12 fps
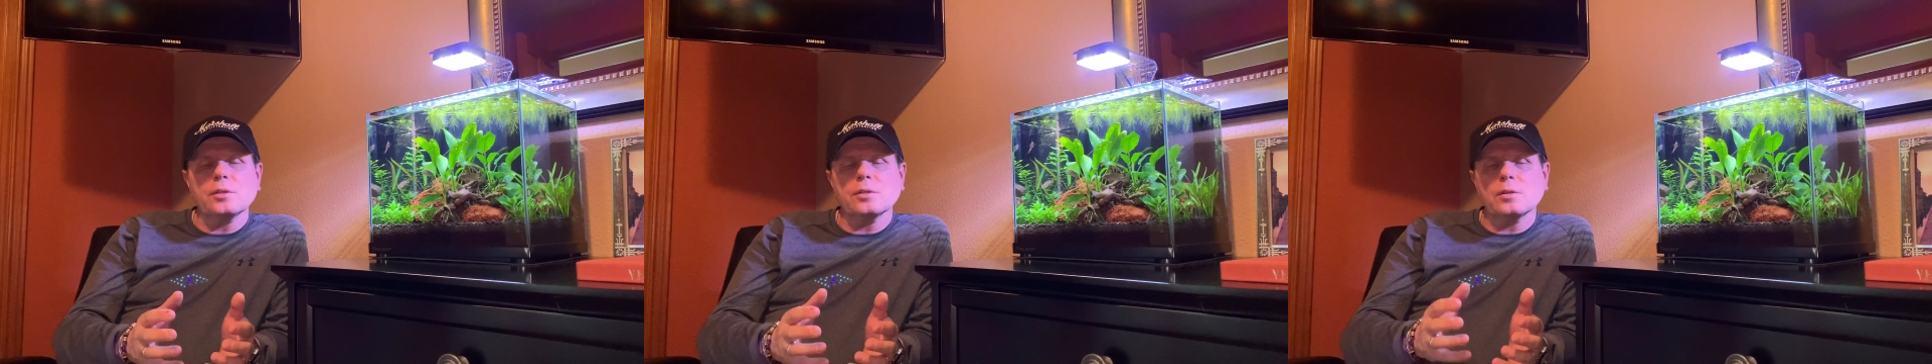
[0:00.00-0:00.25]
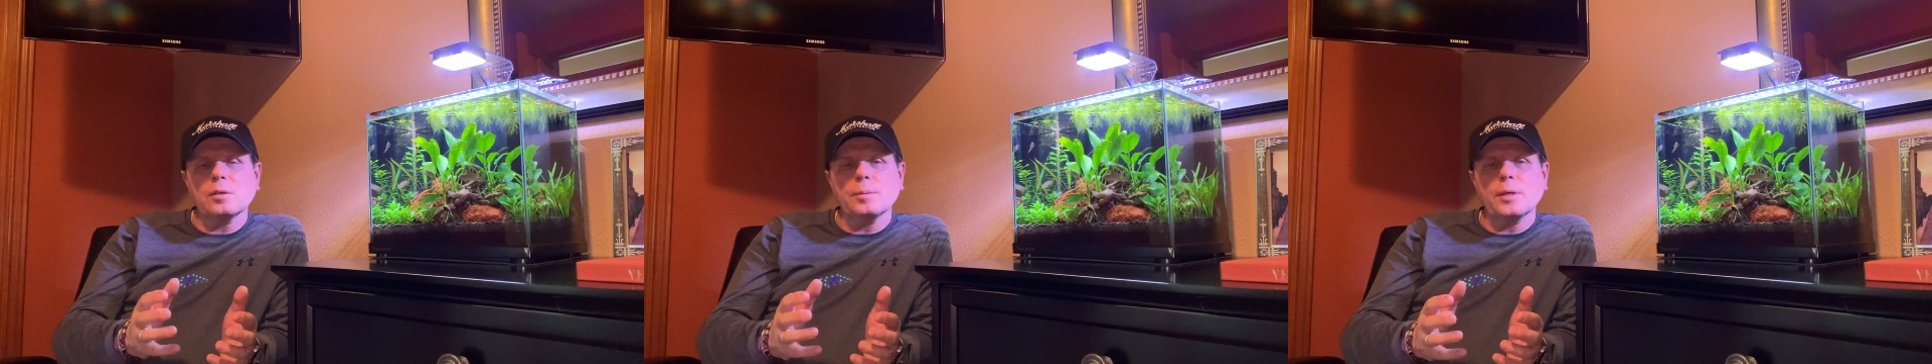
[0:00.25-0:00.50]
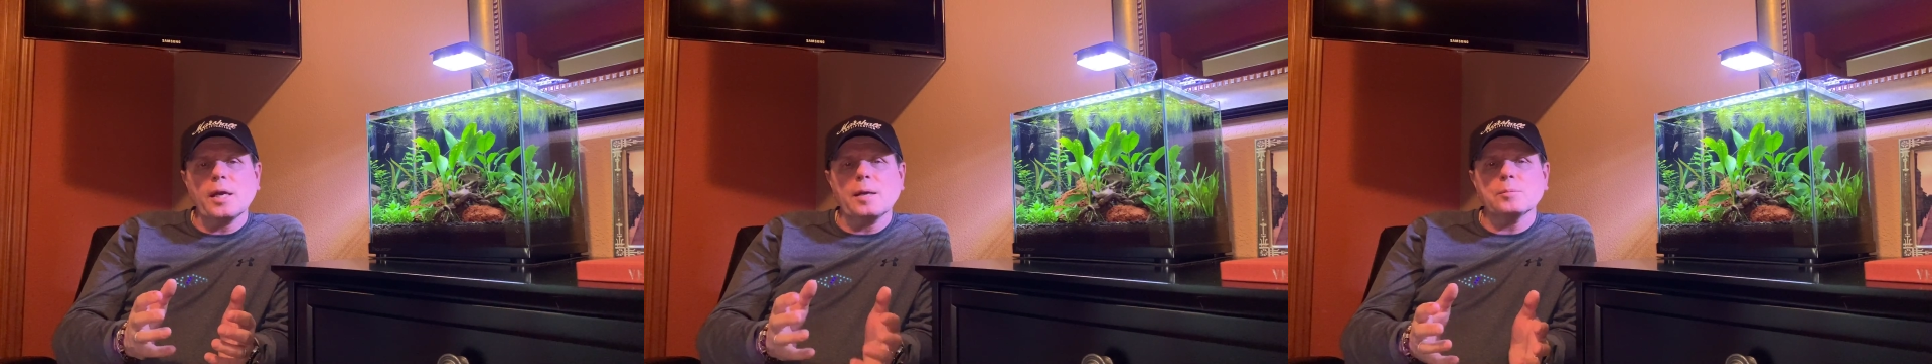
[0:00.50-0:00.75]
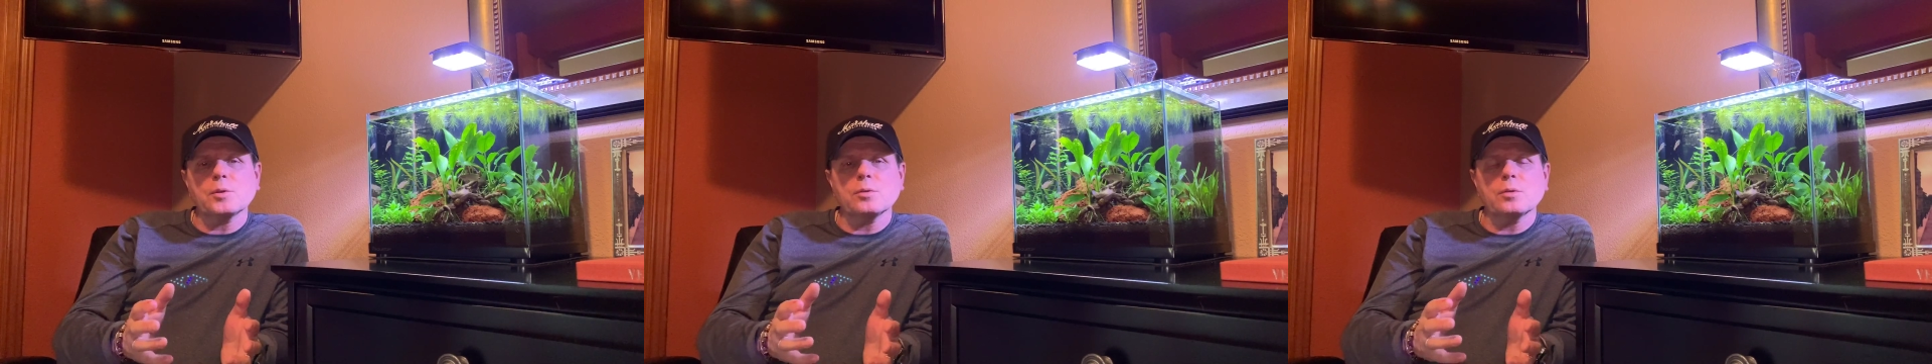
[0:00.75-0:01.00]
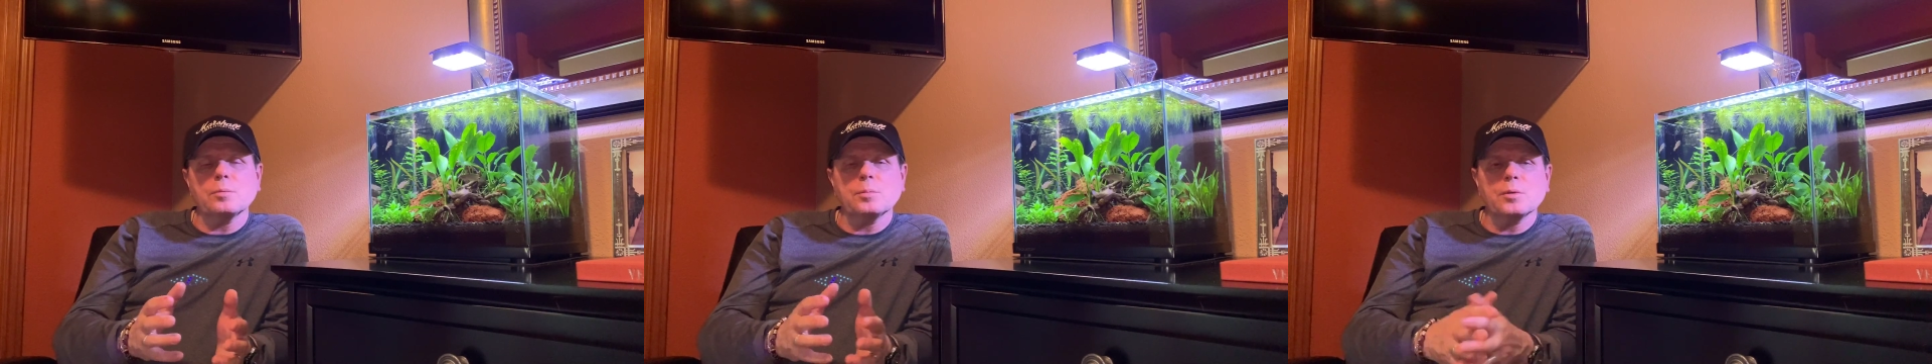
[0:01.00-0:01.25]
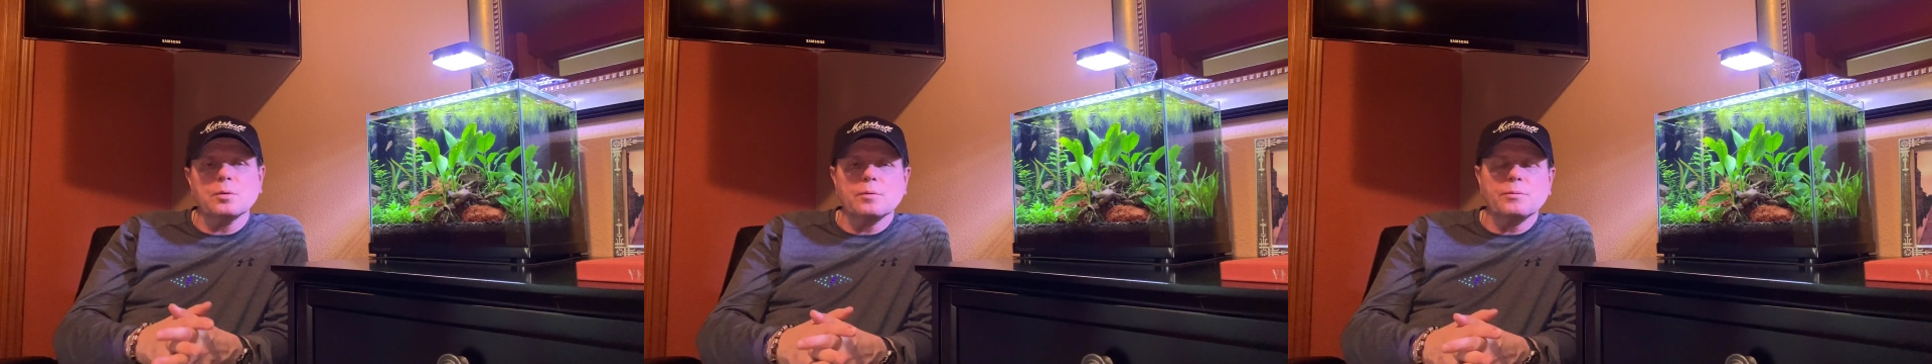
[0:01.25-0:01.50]
is going to be absolutely
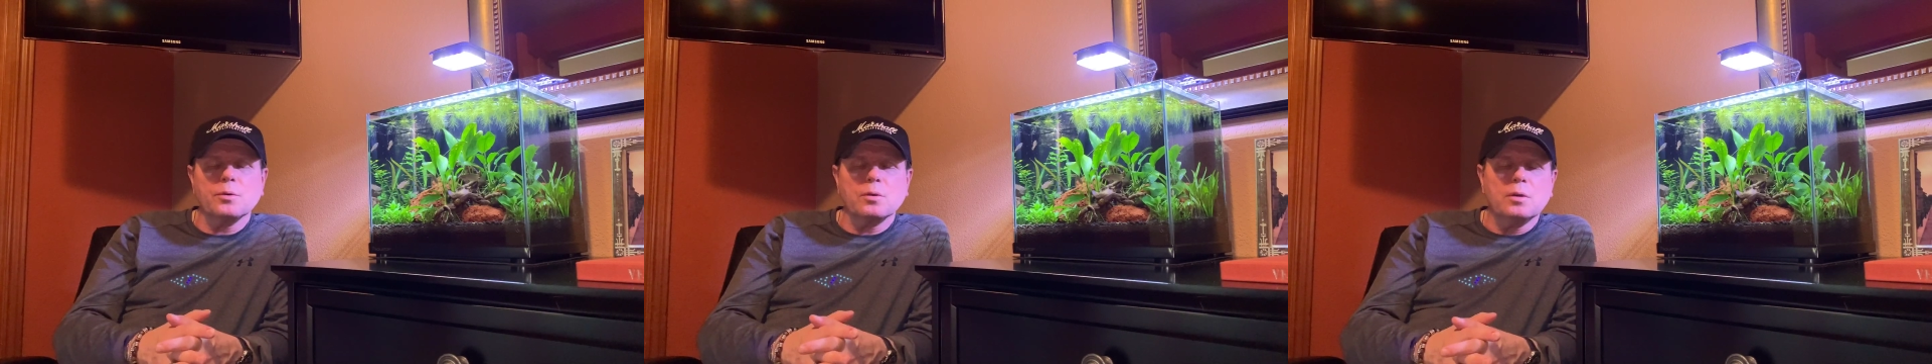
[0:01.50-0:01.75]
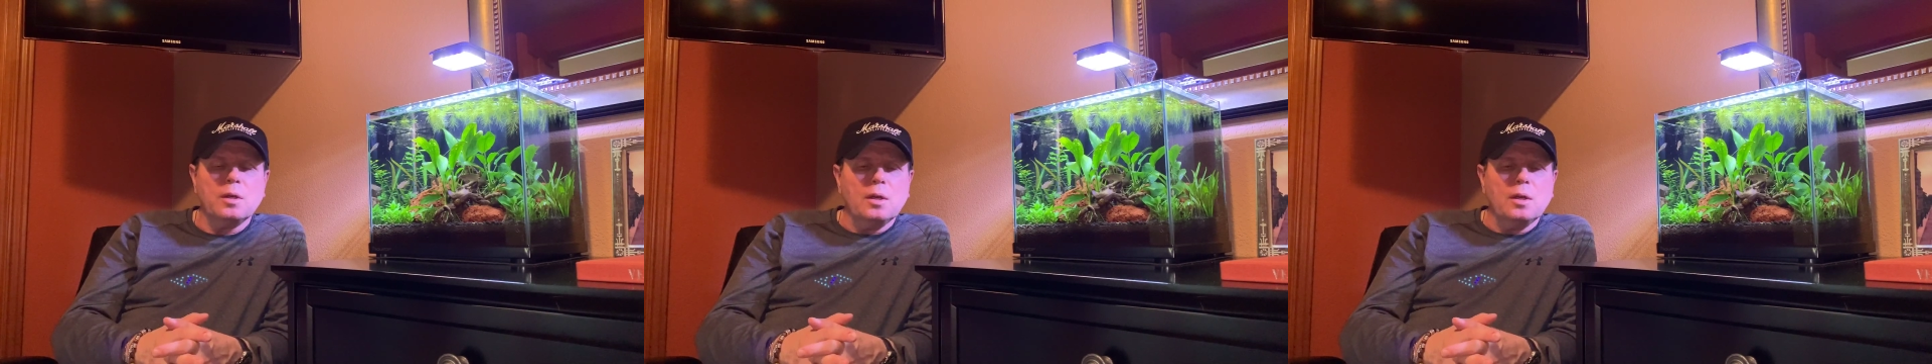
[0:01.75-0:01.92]
beautiful.